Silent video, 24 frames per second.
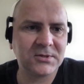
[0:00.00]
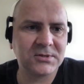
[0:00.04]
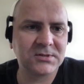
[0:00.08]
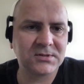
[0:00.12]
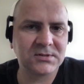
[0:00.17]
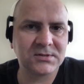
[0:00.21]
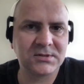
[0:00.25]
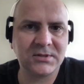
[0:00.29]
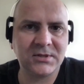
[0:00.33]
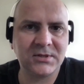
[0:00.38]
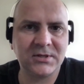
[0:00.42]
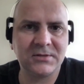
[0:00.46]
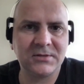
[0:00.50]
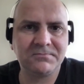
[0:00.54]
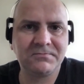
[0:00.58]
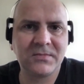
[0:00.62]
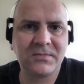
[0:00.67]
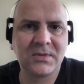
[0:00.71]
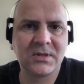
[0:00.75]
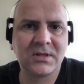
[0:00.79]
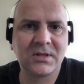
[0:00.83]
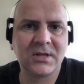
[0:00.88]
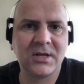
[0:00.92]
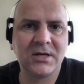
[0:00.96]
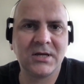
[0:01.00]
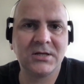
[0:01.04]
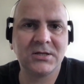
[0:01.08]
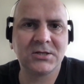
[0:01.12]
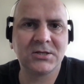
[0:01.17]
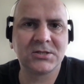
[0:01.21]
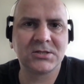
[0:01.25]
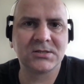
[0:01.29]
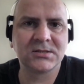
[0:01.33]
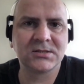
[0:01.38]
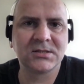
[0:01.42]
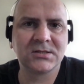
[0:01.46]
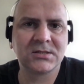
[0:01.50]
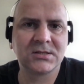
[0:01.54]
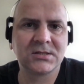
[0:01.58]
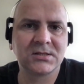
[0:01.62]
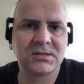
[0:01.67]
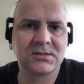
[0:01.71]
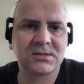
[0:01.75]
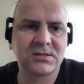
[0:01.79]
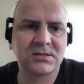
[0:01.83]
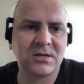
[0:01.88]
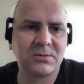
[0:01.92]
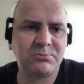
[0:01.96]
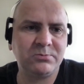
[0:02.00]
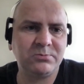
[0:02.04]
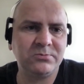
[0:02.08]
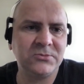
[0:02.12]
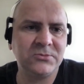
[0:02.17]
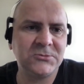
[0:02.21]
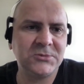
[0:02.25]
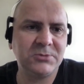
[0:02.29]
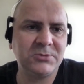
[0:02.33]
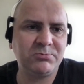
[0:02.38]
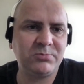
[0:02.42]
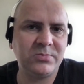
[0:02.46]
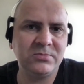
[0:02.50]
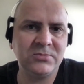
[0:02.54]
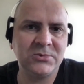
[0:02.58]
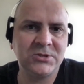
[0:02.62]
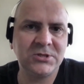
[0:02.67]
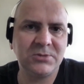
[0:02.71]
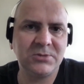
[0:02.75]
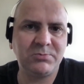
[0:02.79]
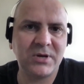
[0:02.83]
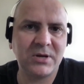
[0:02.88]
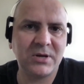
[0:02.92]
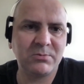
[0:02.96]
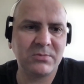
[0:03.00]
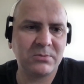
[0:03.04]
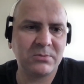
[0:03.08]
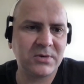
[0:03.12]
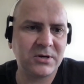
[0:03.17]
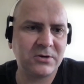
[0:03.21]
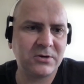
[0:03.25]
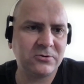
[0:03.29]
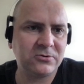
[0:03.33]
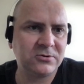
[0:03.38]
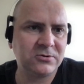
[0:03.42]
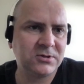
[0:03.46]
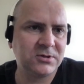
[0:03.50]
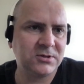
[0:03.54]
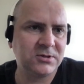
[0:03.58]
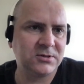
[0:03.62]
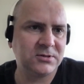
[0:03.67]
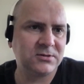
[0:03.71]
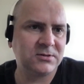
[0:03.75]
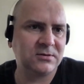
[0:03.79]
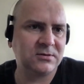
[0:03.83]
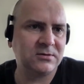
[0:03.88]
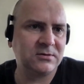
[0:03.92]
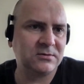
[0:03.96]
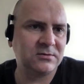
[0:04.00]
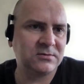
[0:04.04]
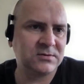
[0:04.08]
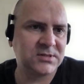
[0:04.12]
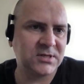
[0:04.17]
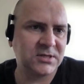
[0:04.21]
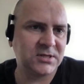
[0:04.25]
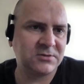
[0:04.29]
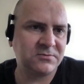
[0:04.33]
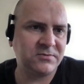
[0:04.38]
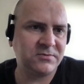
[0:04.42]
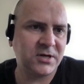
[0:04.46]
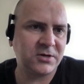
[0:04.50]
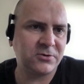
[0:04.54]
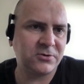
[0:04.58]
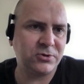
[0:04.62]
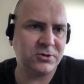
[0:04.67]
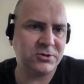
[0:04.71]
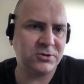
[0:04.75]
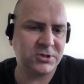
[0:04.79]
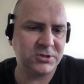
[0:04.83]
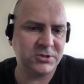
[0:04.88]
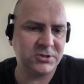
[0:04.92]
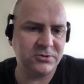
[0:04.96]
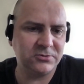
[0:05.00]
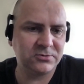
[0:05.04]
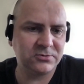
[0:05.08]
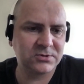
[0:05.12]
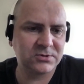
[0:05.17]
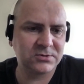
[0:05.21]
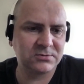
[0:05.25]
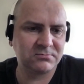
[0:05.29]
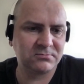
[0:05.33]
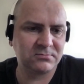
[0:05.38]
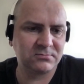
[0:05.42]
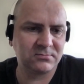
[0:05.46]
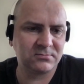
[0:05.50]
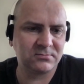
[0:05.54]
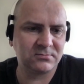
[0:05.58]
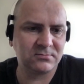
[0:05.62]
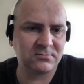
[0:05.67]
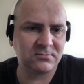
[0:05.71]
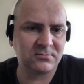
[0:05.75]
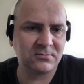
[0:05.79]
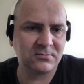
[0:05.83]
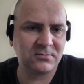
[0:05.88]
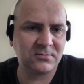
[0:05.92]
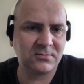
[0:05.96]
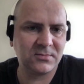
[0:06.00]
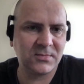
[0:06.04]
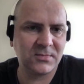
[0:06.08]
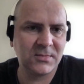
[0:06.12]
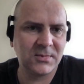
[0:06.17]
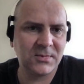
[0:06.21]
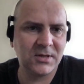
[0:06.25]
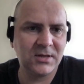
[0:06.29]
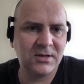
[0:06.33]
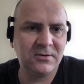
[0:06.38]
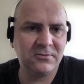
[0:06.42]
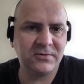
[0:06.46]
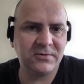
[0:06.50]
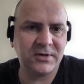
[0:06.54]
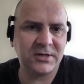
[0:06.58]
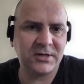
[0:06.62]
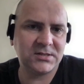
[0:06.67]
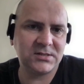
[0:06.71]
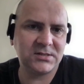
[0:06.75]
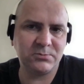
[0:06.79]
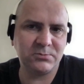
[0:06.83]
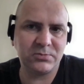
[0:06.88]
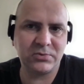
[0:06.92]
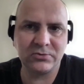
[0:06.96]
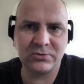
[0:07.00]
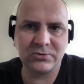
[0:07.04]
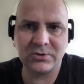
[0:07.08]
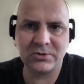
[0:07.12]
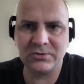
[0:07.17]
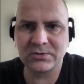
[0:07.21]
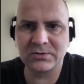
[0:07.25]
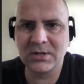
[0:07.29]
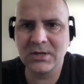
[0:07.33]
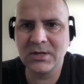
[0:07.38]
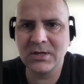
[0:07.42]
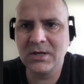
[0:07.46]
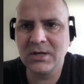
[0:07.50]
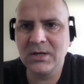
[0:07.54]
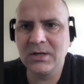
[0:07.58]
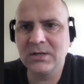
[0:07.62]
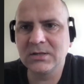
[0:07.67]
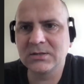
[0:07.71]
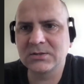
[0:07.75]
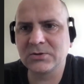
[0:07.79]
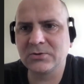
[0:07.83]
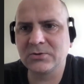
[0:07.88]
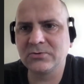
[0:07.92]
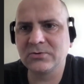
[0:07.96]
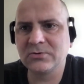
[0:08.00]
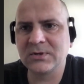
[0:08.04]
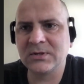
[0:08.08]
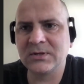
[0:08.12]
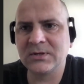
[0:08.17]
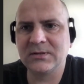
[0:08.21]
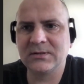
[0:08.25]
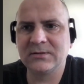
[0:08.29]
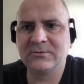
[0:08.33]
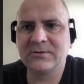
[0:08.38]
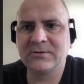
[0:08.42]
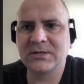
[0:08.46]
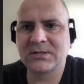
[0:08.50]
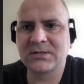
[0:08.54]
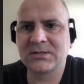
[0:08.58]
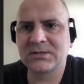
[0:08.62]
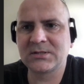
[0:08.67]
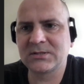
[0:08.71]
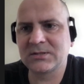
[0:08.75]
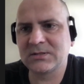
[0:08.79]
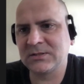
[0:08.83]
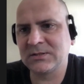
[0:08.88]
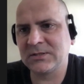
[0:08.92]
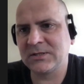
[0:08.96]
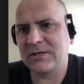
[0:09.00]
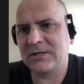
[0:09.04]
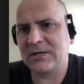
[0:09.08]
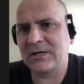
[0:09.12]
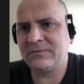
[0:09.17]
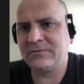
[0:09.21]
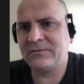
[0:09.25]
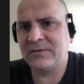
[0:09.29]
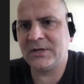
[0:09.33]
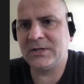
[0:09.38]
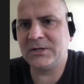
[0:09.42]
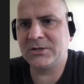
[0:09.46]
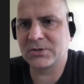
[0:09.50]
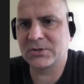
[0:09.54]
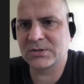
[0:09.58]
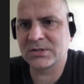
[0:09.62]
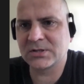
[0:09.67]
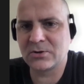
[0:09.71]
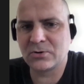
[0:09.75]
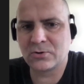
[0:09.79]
It's here, and this is a GPMML that we are going to use. Very simple to use. So let's dive into